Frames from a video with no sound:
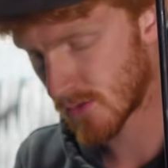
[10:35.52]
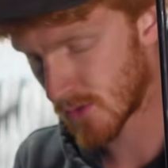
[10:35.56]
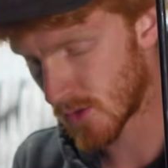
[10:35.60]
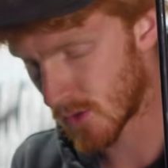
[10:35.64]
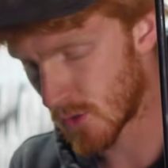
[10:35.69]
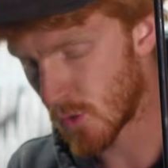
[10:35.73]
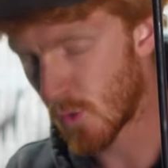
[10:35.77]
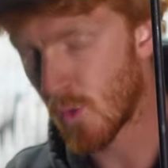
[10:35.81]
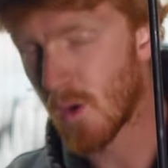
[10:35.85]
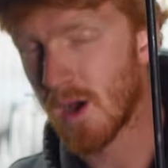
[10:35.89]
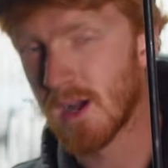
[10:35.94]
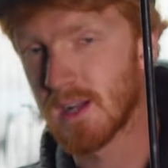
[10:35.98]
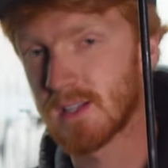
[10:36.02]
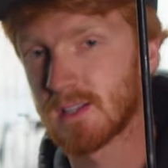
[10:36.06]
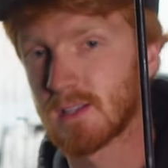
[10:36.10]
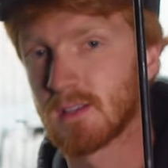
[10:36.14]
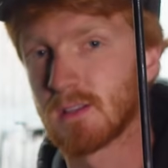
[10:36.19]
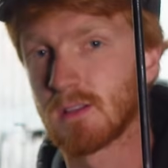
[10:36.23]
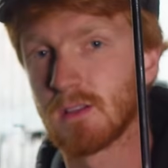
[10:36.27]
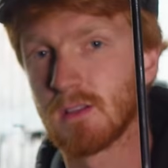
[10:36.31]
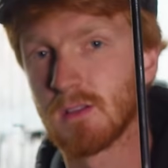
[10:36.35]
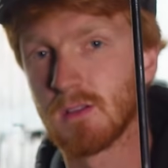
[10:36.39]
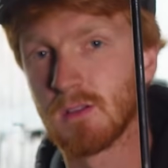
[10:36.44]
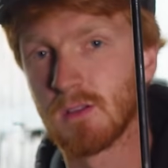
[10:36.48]
quite a
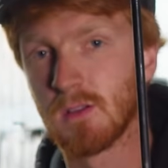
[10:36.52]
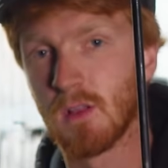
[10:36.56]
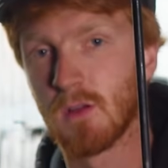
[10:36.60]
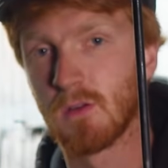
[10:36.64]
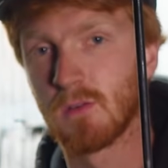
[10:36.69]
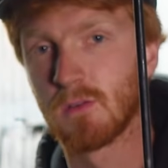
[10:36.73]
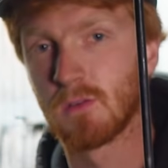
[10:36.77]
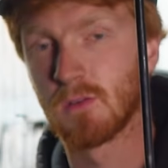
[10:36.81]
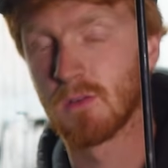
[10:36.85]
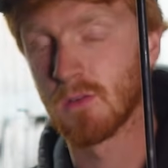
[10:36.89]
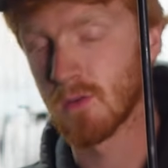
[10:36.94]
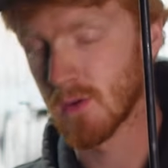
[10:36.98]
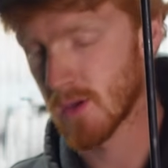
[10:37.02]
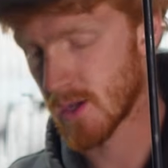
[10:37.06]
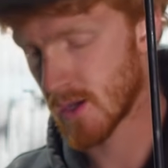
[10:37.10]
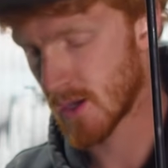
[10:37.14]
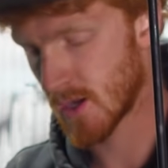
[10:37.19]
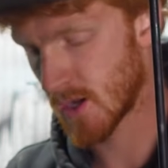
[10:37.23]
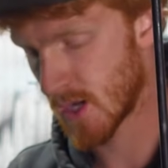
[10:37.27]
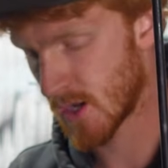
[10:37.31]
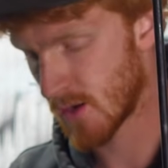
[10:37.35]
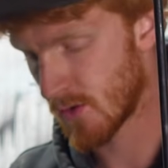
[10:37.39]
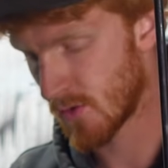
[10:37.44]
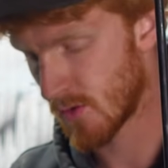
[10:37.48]
long
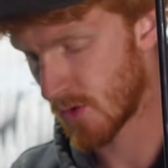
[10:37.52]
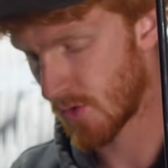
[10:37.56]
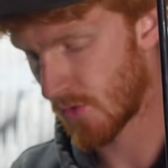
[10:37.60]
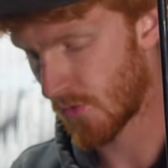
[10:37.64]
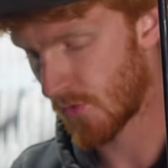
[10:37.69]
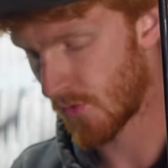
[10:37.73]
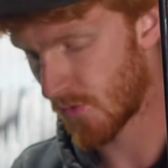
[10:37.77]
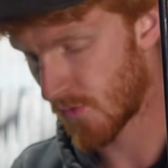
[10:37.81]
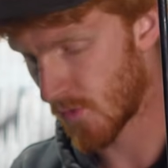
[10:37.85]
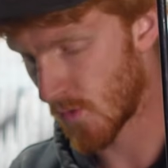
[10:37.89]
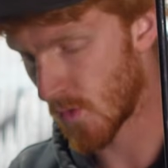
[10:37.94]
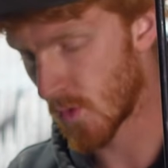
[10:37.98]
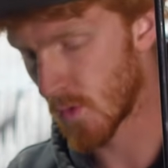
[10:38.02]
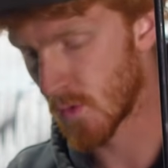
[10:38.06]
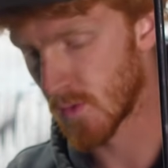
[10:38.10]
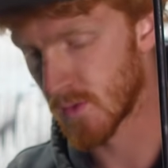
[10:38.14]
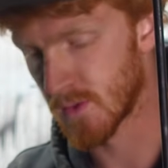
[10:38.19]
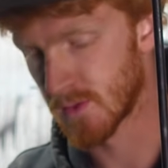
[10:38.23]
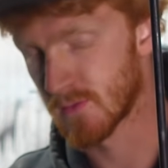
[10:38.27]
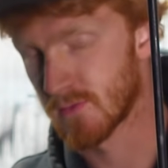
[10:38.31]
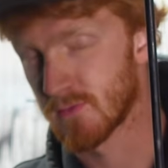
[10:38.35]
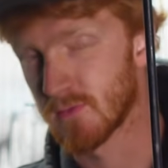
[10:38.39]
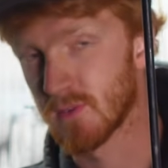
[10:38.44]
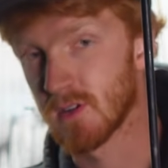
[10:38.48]
way
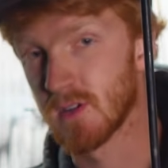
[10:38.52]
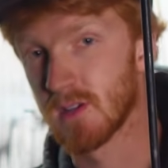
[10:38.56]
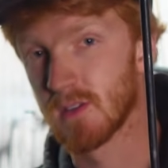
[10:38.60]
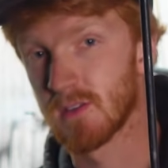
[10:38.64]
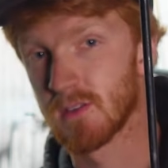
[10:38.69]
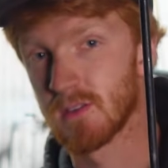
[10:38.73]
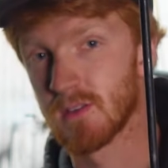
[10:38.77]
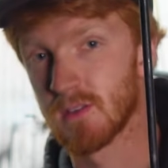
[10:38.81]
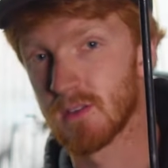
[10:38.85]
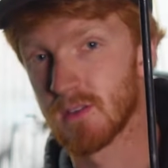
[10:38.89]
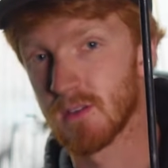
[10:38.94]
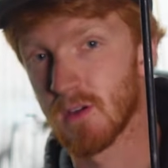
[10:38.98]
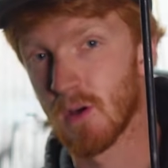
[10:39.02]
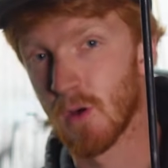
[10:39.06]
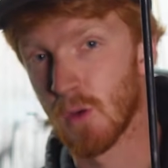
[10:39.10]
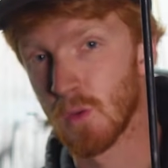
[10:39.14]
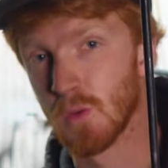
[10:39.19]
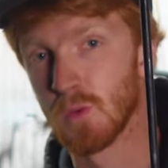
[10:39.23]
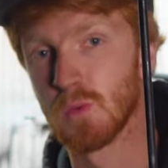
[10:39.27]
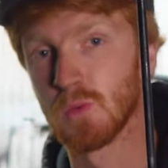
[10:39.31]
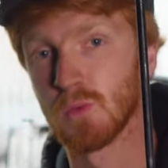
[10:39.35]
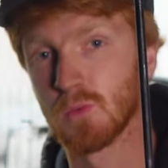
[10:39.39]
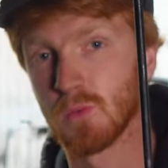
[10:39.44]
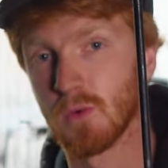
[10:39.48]
forward of where the
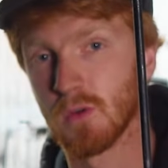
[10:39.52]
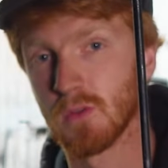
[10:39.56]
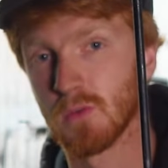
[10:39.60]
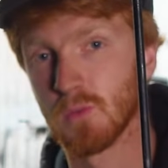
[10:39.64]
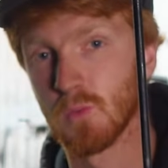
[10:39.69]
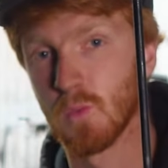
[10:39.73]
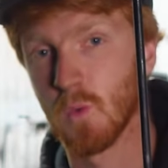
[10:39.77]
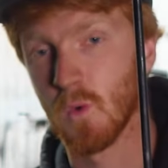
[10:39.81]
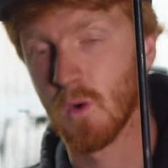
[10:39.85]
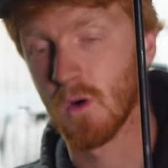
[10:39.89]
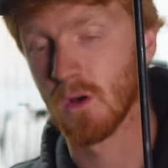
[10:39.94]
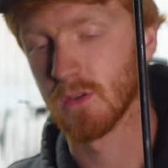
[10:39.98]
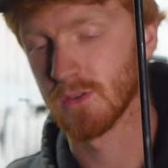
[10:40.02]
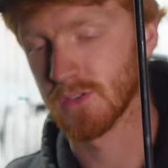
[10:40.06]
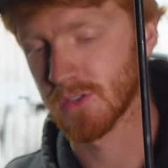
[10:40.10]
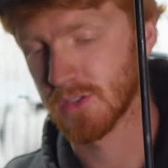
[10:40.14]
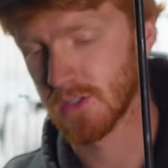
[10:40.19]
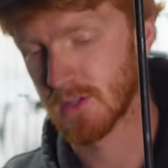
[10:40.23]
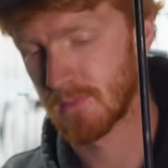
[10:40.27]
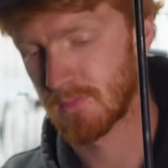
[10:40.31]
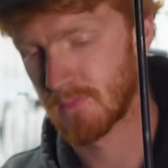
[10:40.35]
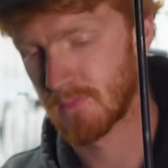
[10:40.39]
old one was